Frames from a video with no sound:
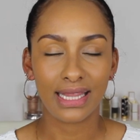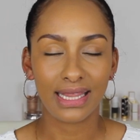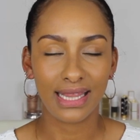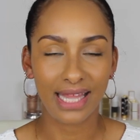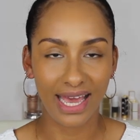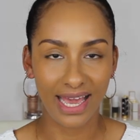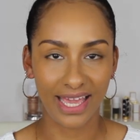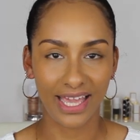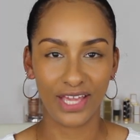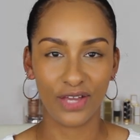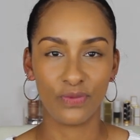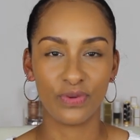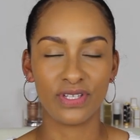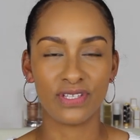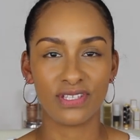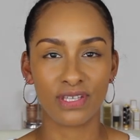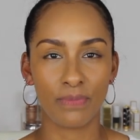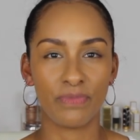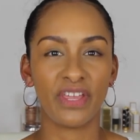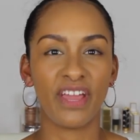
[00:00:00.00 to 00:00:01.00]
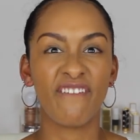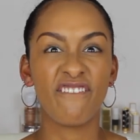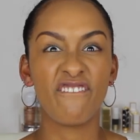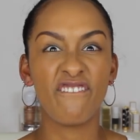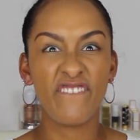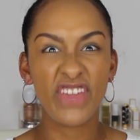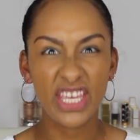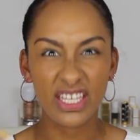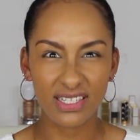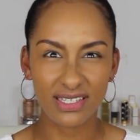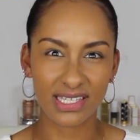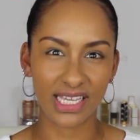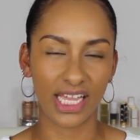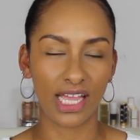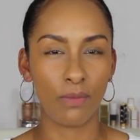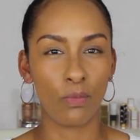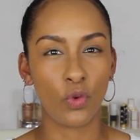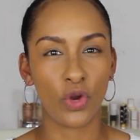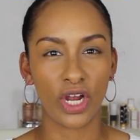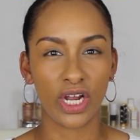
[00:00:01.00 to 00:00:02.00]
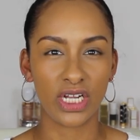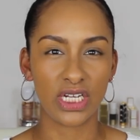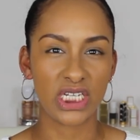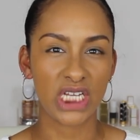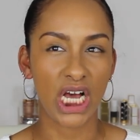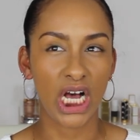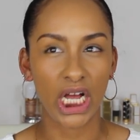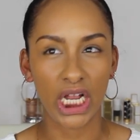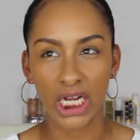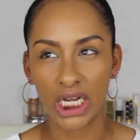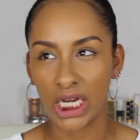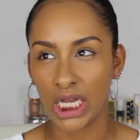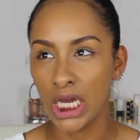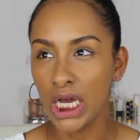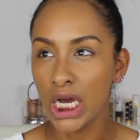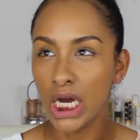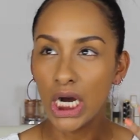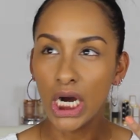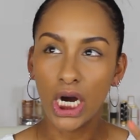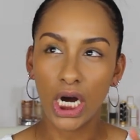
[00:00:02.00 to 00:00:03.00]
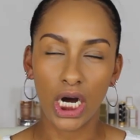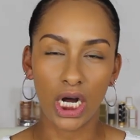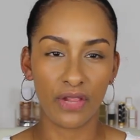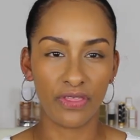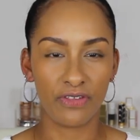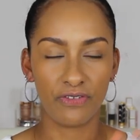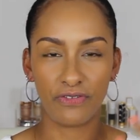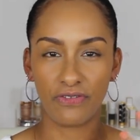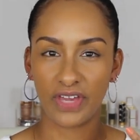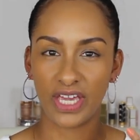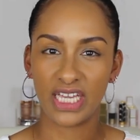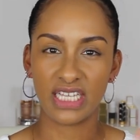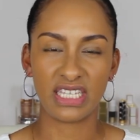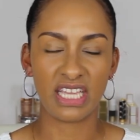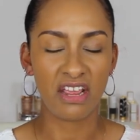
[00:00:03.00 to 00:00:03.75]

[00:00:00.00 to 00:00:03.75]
like when something feels like I'm wearing a ton on the face.